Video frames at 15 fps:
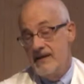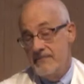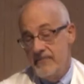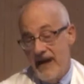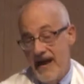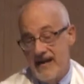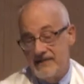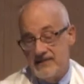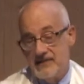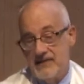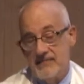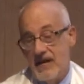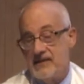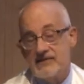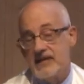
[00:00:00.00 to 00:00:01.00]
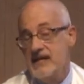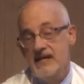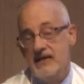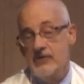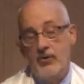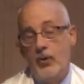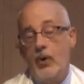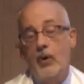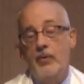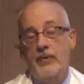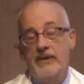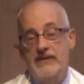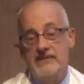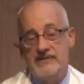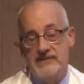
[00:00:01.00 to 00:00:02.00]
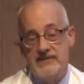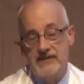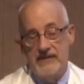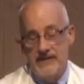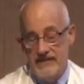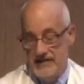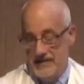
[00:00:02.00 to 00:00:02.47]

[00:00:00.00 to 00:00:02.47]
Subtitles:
past him, as he had always done.